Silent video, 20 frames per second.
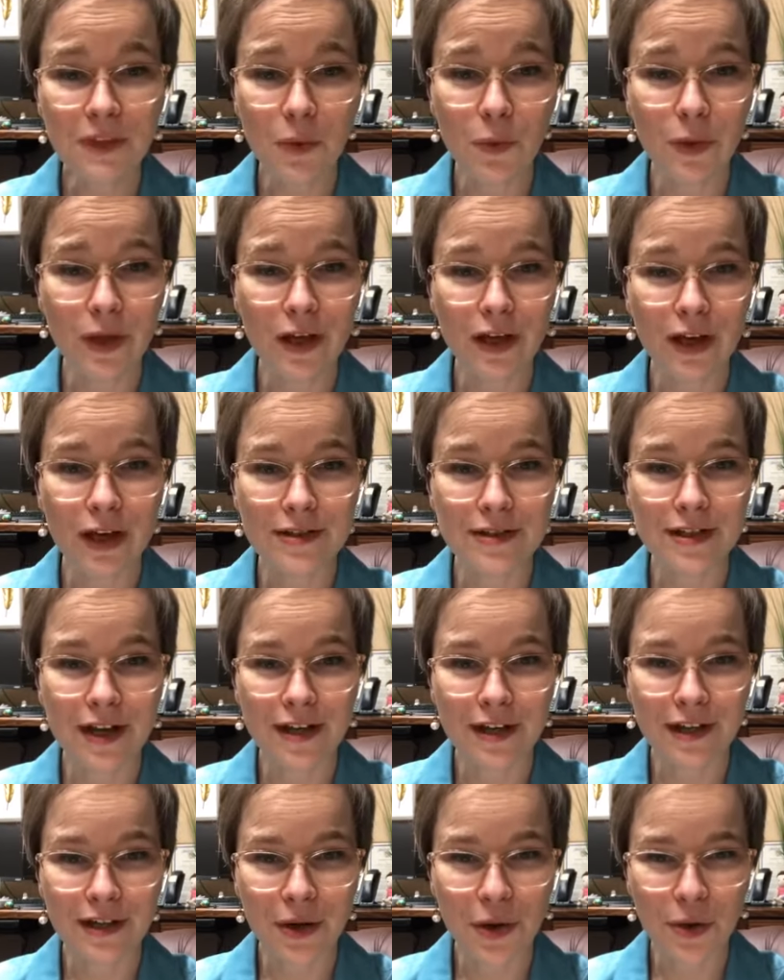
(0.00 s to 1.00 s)
We got
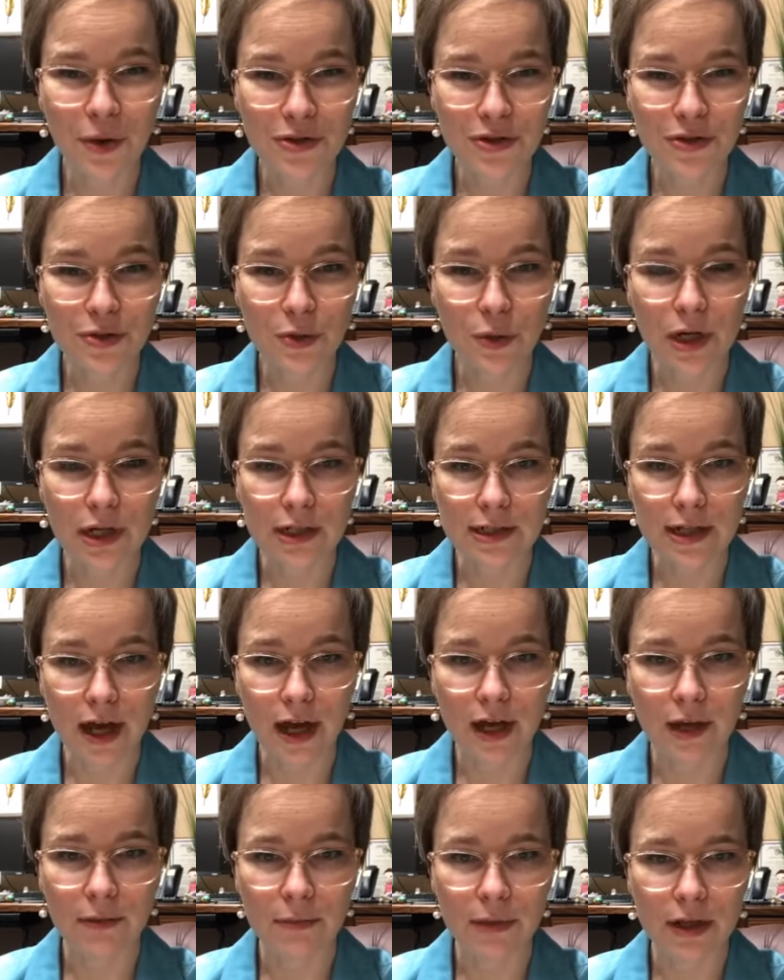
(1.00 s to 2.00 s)
done in a historic
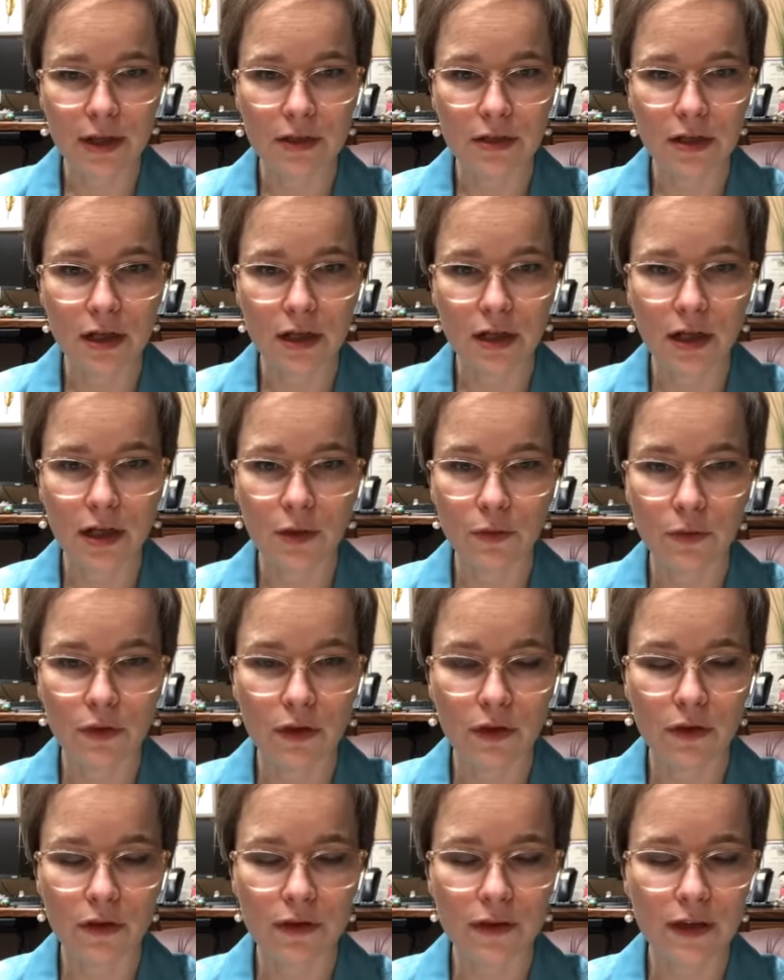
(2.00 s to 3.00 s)
time, but
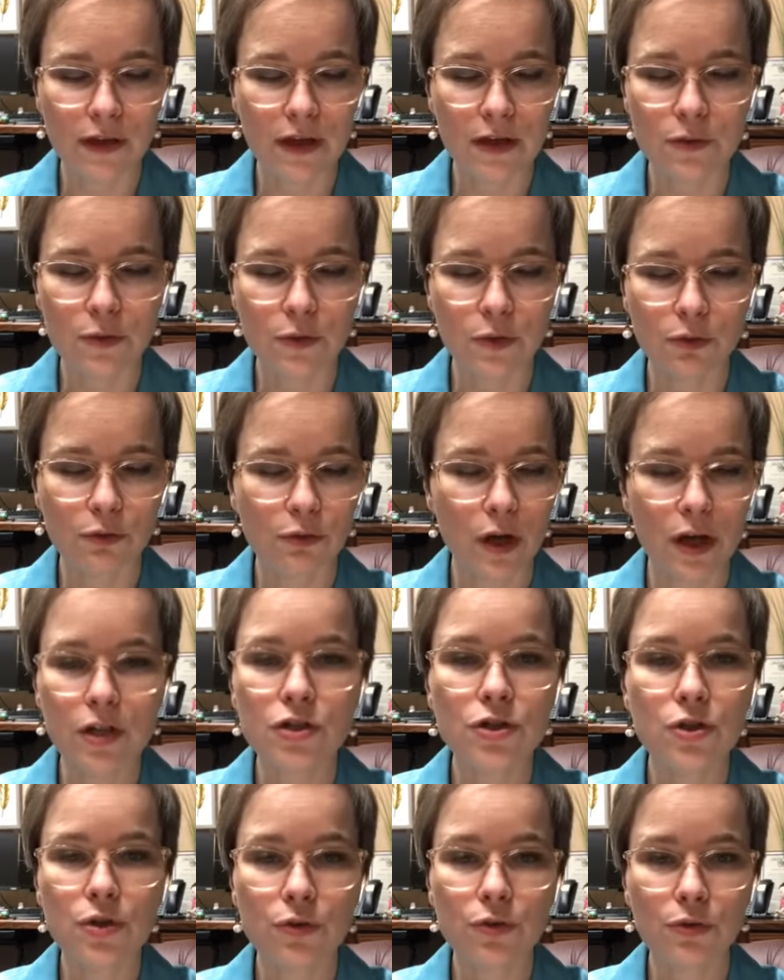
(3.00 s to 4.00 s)
things were
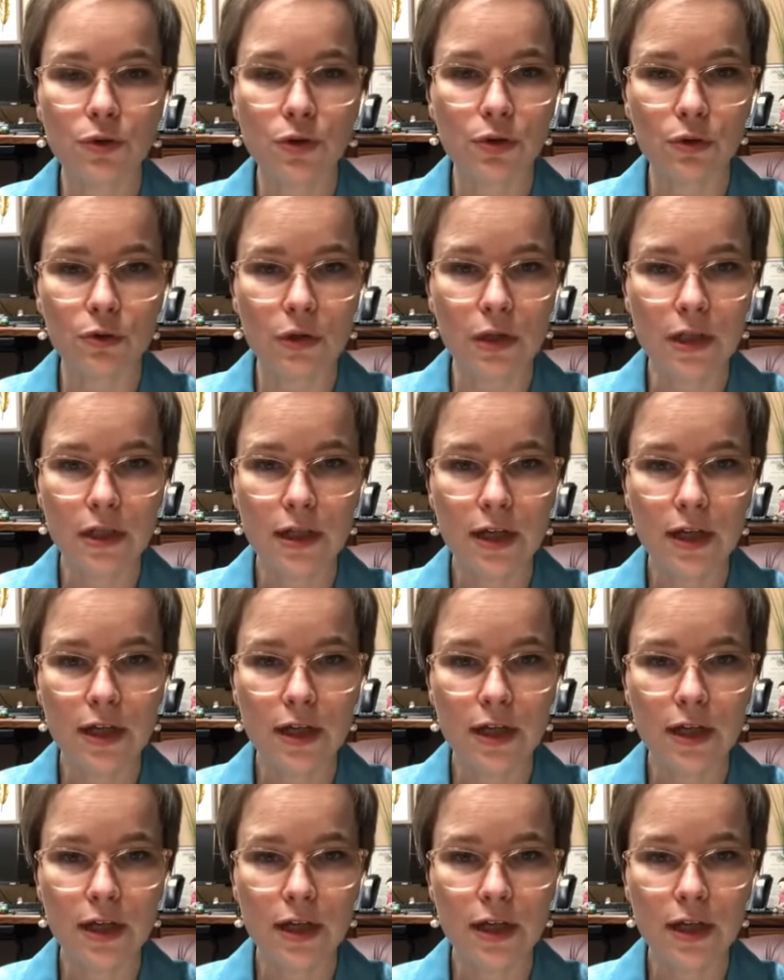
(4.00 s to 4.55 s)
rushed through.